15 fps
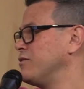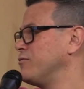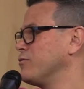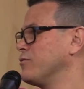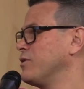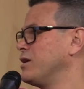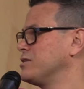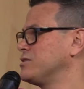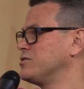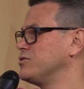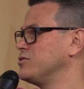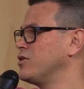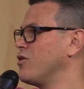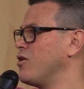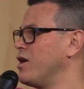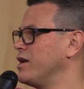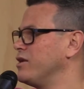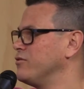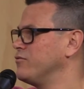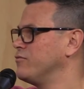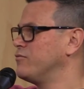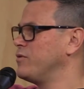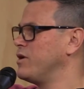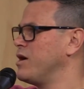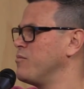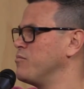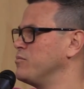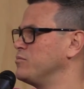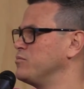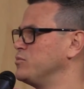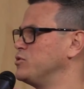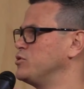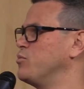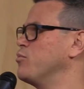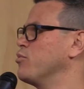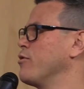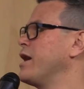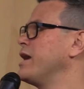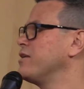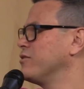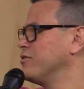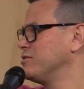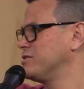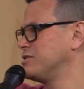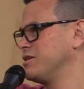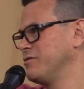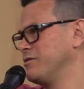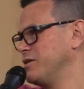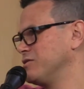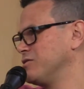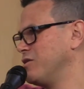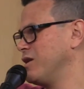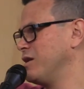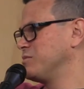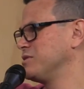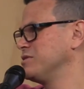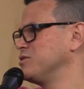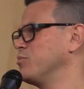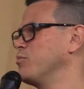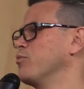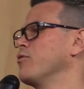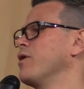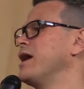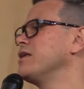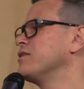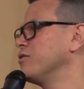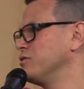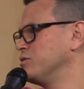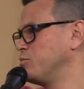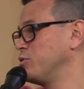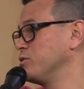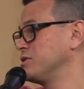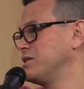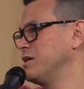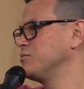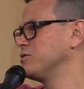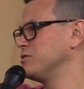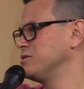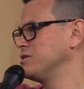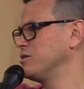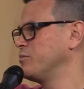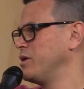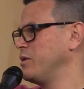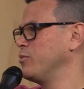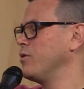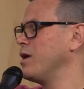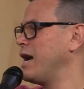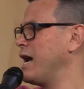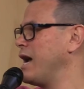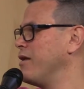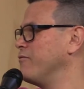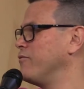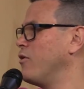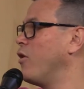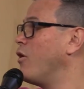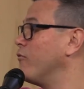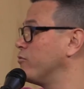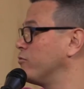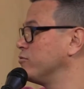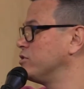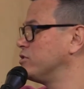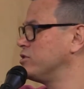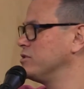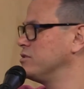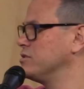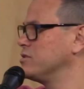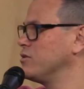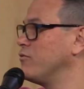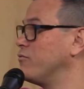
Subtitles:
for us to kind of to break those stereotypes and to break those perceptions that people have of Christians, of